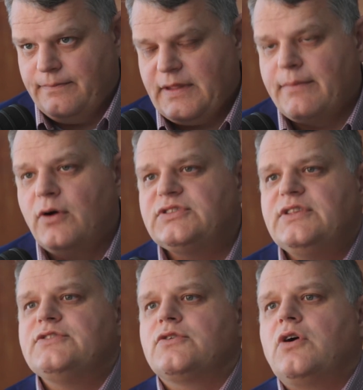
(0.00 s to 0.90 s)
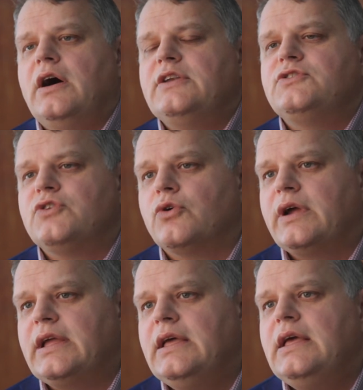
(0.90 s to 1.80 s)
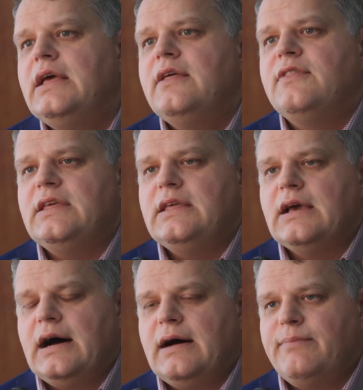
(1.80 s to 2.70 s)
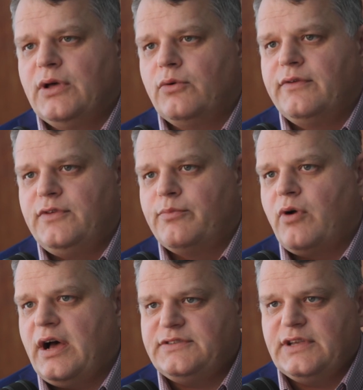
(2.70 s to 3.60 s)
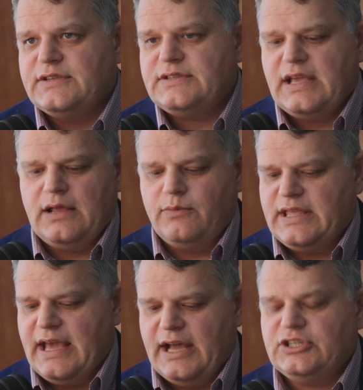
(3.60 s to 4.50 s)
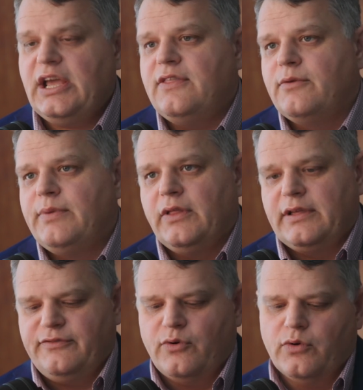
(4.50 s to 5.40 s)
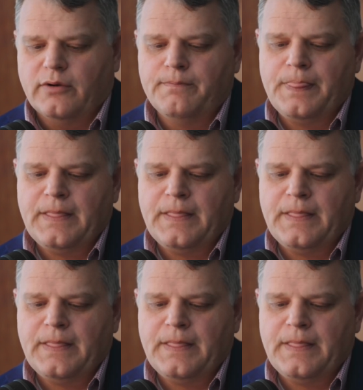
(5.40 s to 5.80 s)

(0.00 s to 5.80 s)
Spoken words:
Now, most of these are caught during the bill review process, and we catch, hey, they're billing for